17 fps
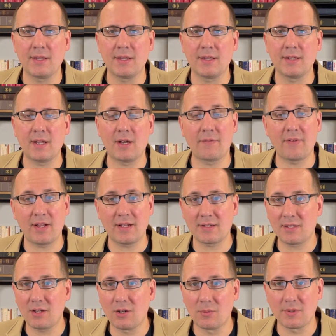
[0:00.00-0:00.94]
Now, Van
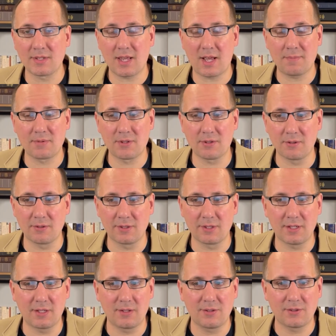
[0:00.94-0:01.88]
Til was
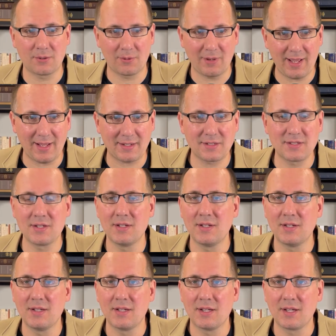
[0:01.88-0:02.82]
absolutely correct.
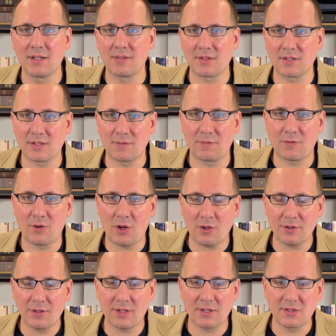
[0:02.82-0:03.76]
The
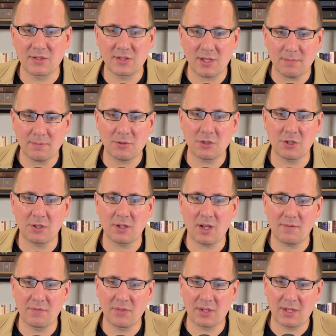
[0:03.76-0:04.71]
default assumption
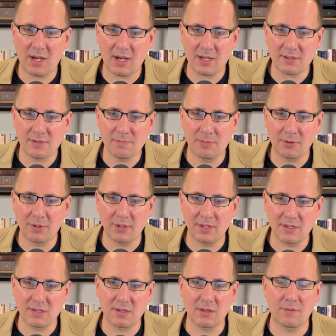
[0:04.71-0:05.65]
of the gospel
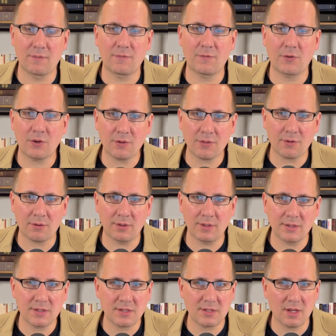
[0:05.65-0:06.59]
is the
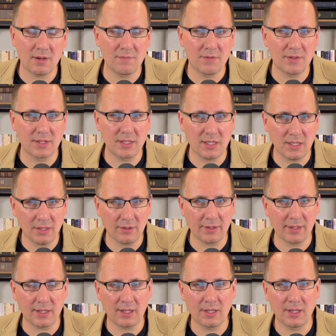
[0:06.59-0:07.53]
furtherance of the
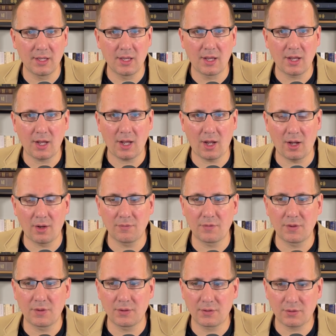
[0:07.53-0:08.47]
healing
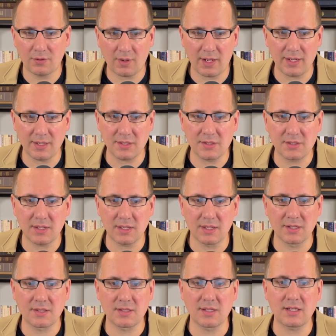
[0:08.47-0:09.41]
of Christ. It
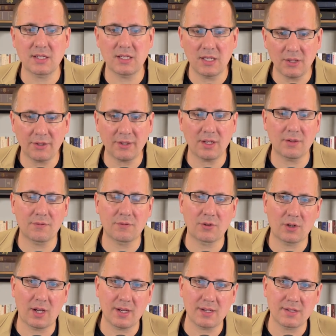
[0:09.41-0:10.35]
is the healing of
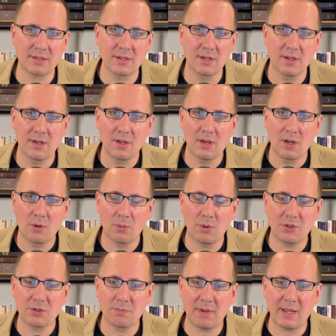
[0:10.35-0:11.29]
Christ
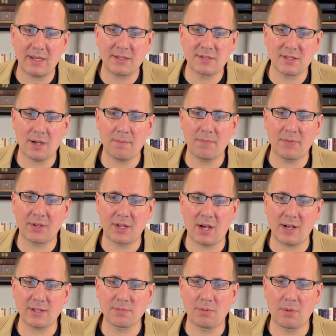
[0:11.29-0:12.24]
which makes up the
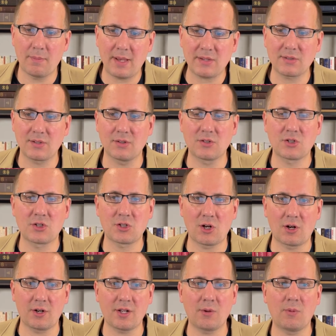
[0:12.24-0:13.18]
gospel message,
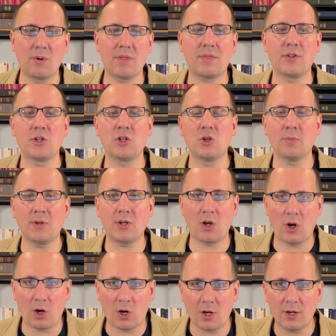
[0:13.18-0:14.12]
starting with the human
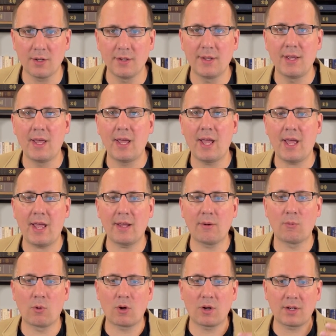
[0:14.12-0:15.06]
heart
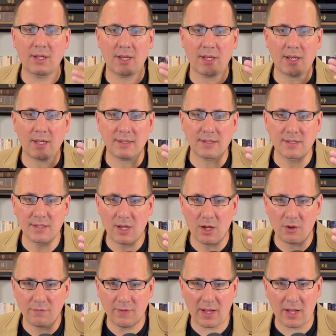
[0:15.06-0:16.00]
and working
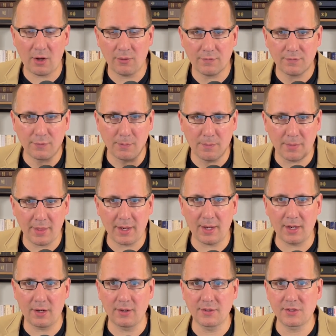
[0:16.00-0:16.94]
itself out from
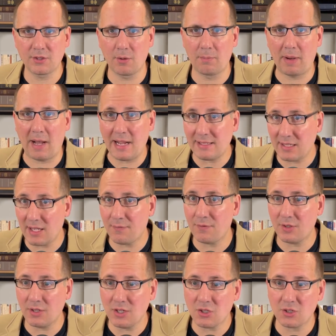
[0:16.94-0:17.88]
there. So by
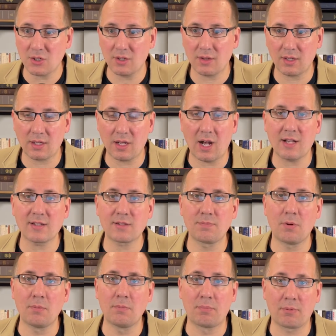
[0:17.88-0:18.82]
definition, the
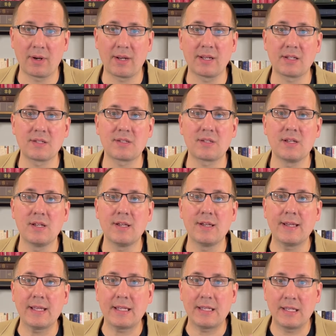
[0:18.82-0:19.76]
gospel brings
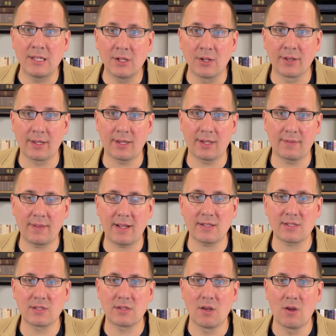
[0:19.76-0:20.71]
healing.
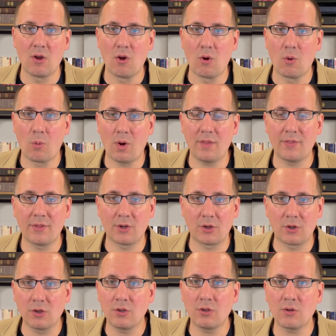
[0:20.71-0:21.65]
That's what the
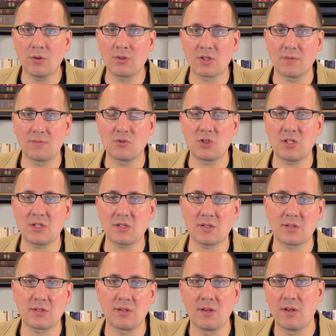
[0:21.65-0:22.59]
good news of
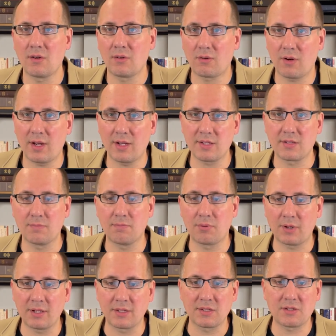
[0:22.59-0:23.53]
Jesus Christ
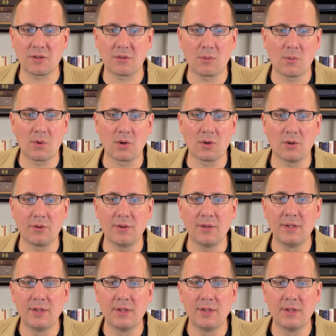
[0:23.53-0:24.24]
brings to the world.